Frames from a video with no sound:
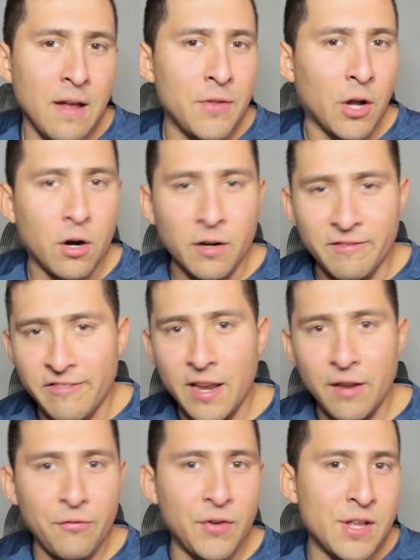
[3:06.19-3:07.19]
the card
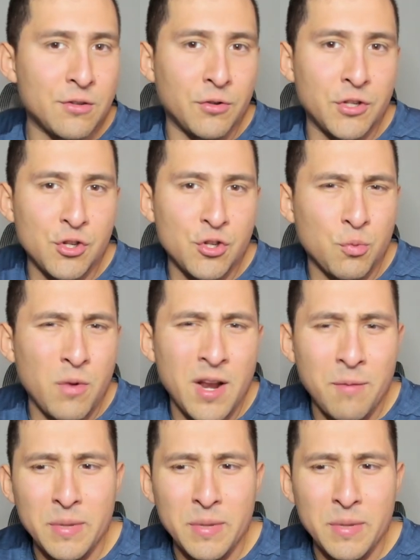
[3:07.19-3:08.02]
benefits or they just want to